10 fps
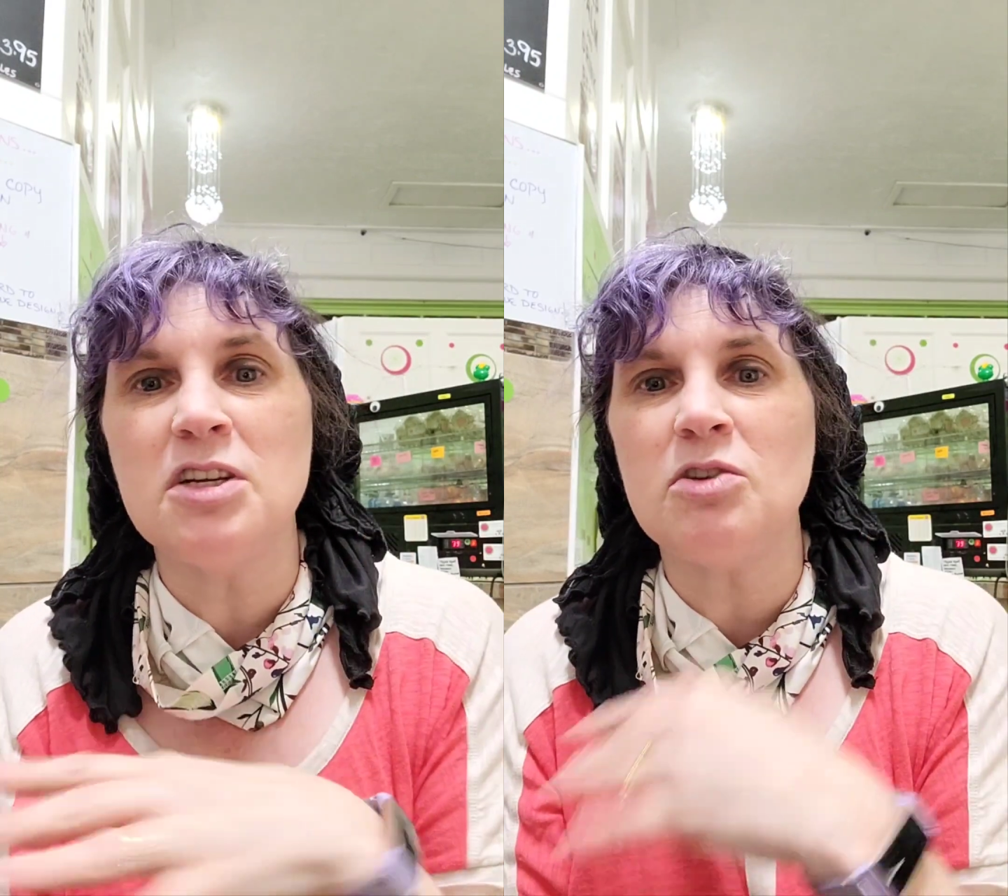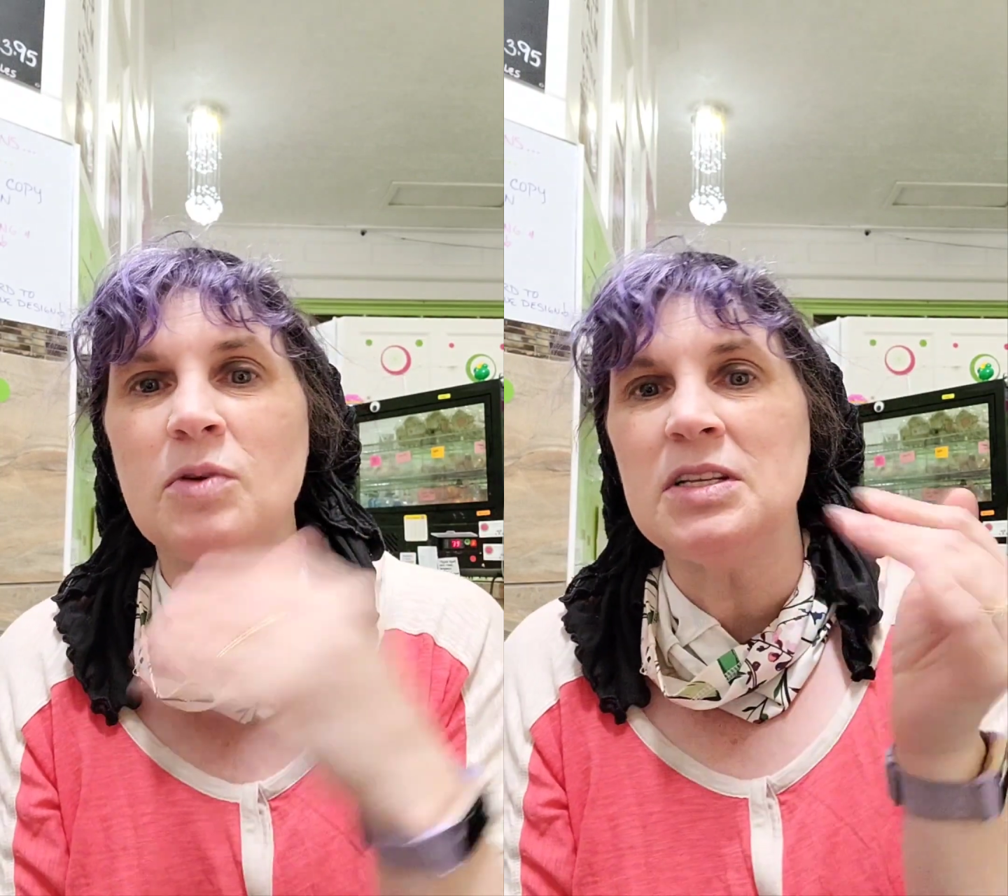
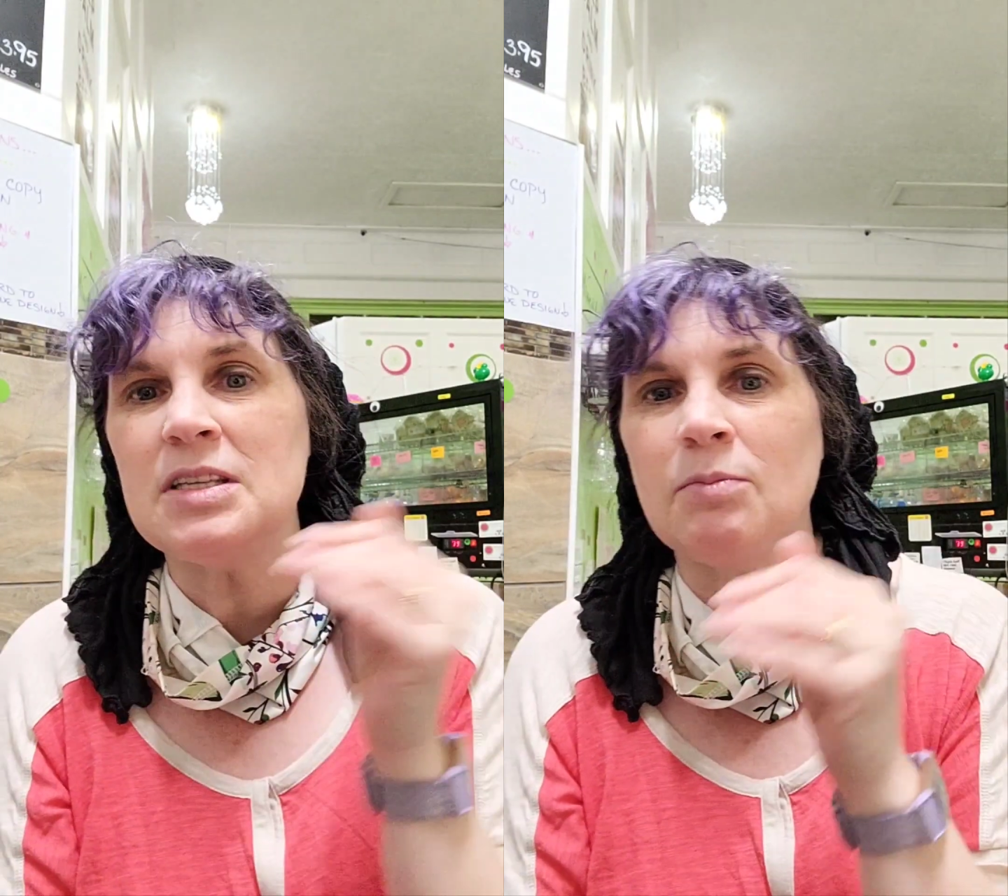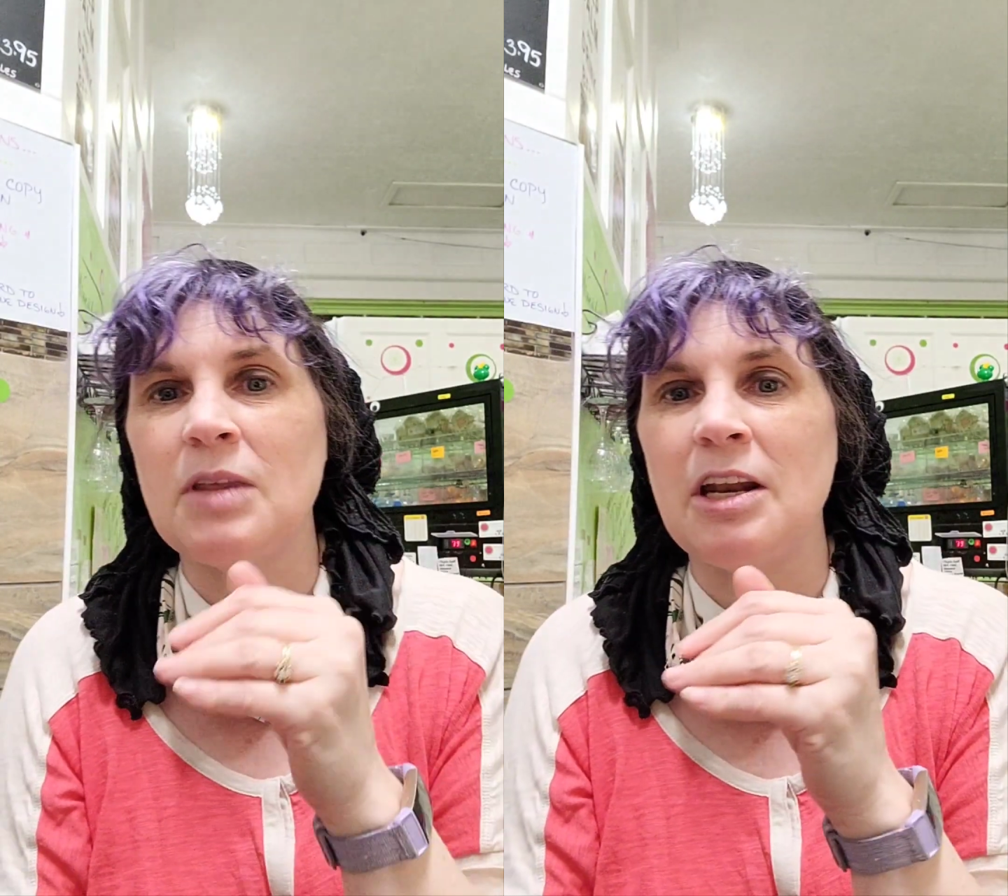it doing
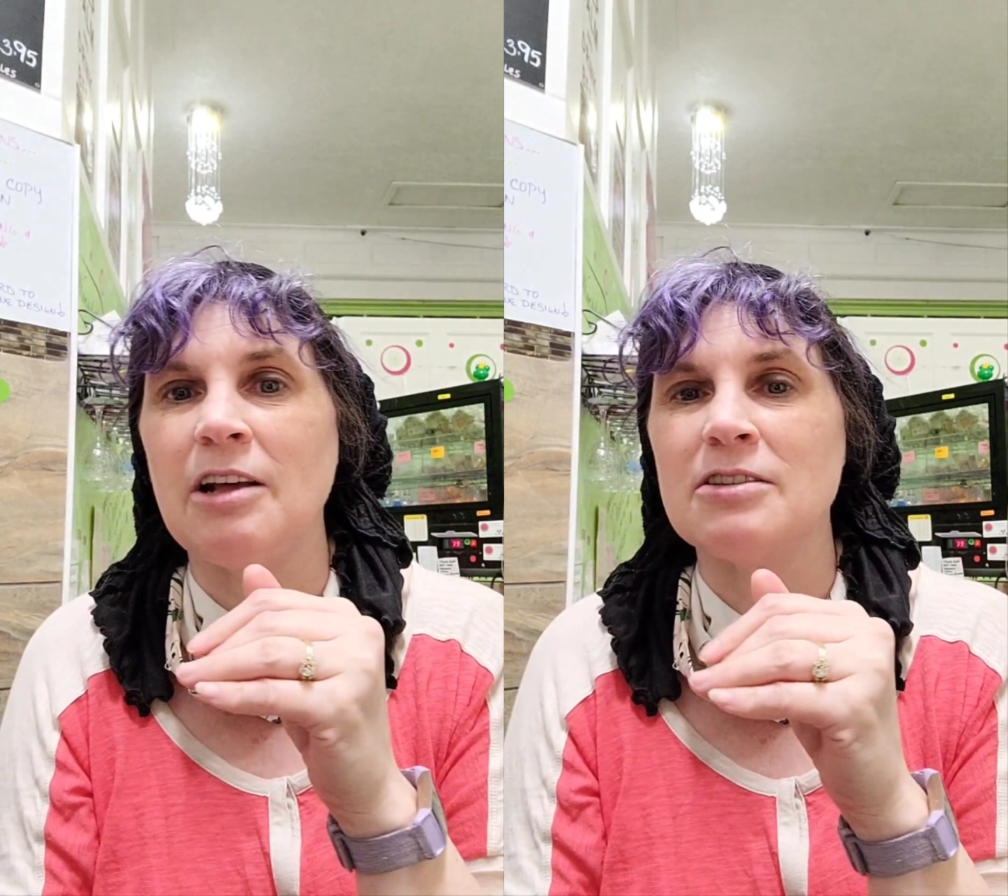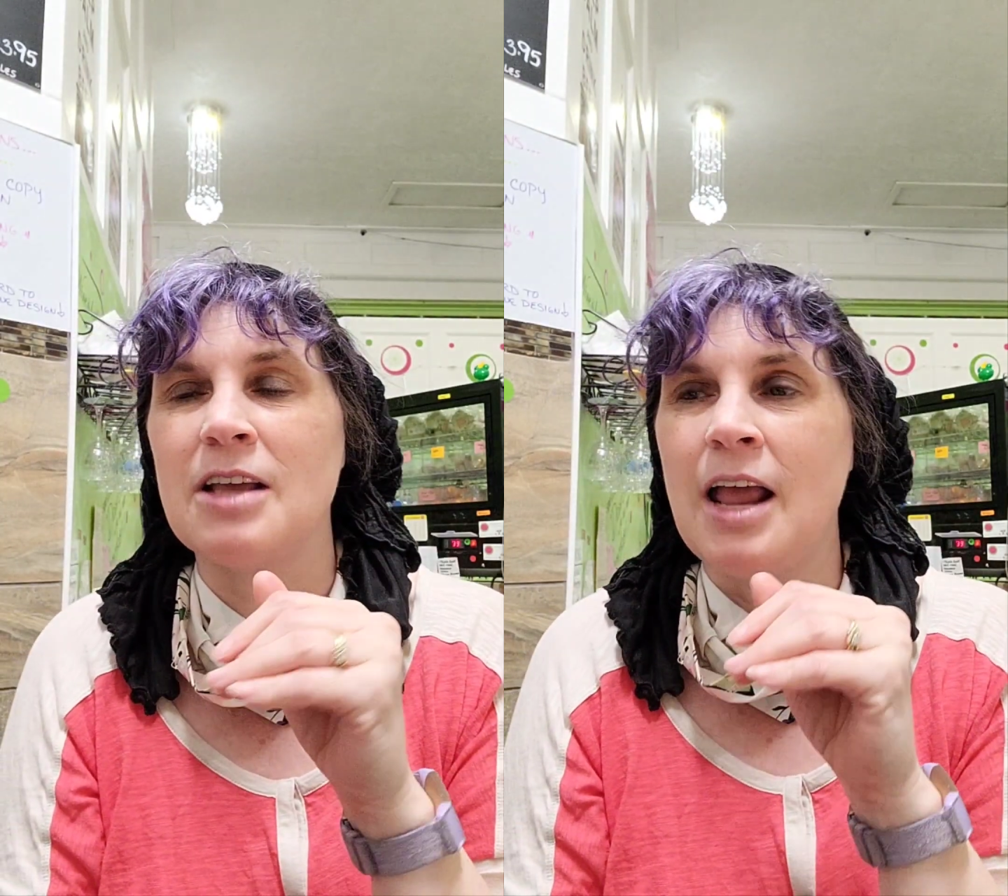something
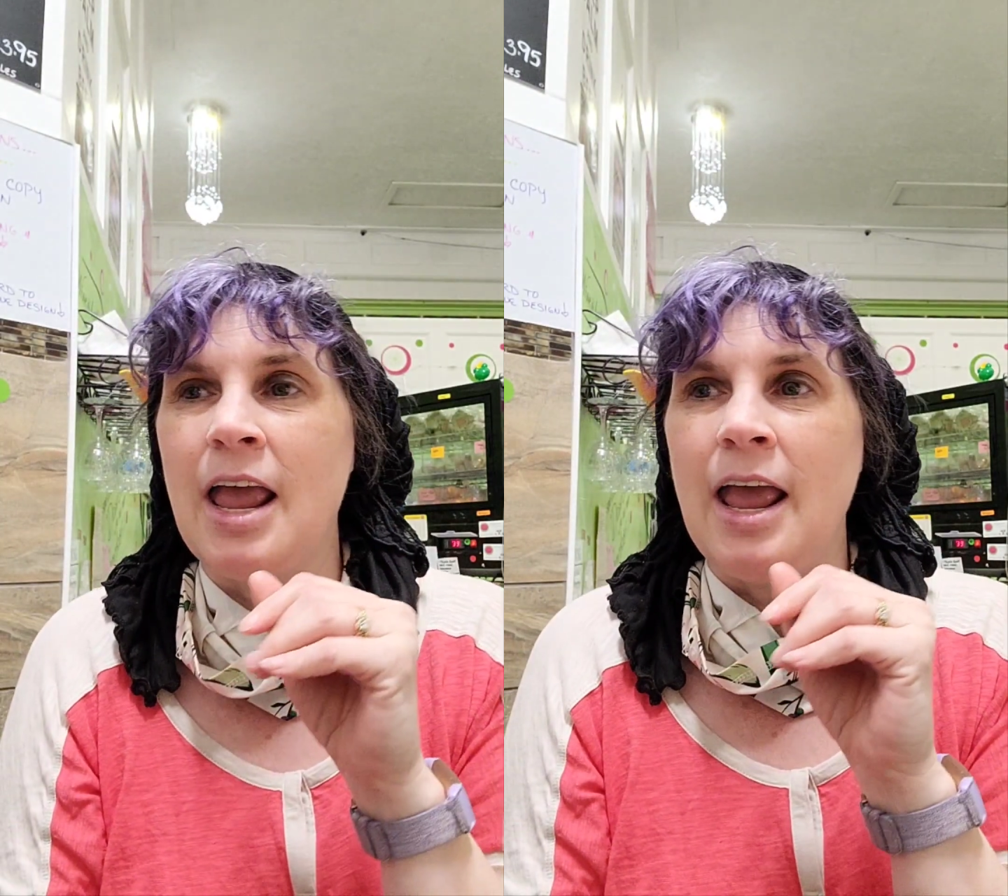else.